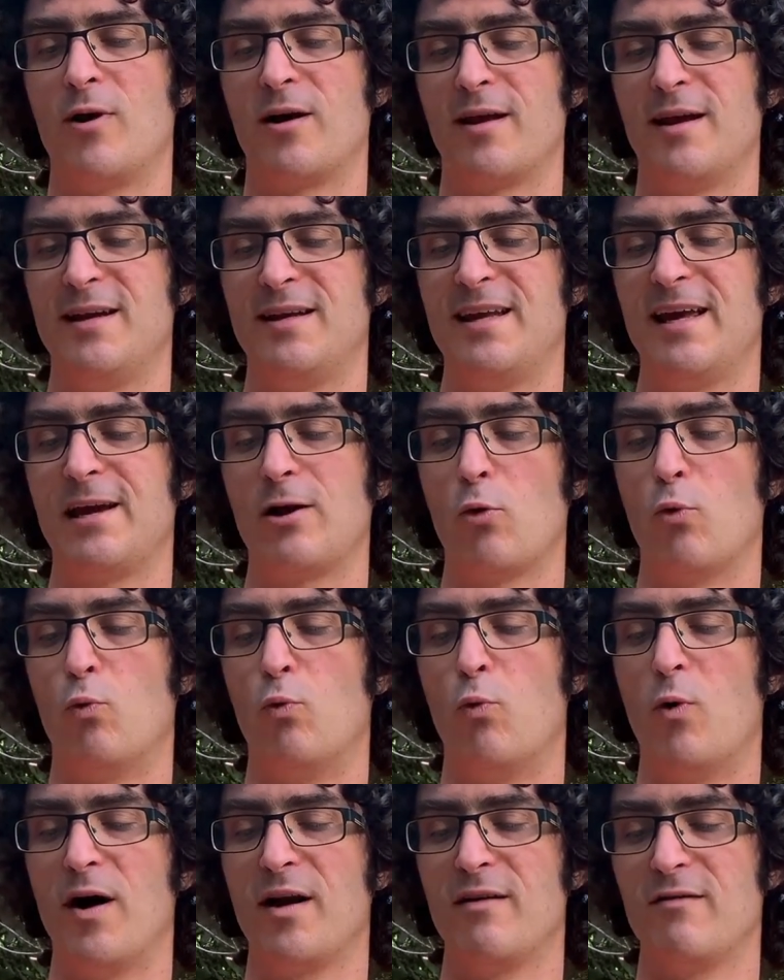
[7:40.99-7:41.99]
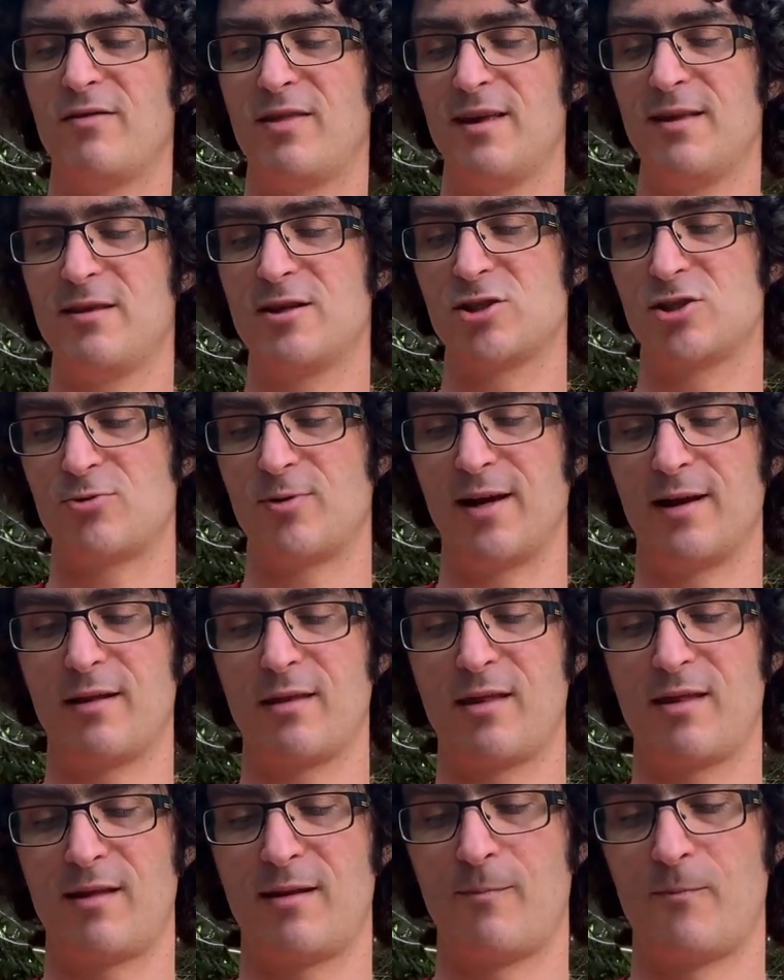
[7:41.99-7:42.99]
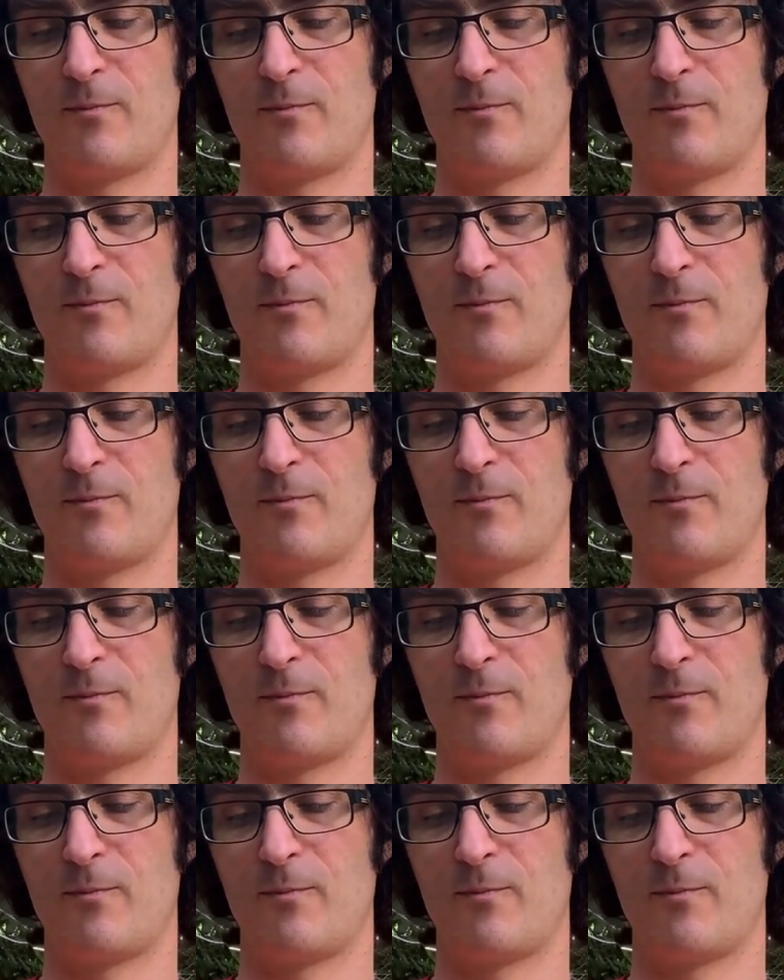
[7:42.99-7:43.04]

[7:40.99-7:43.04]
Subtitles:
going to take one of these strings.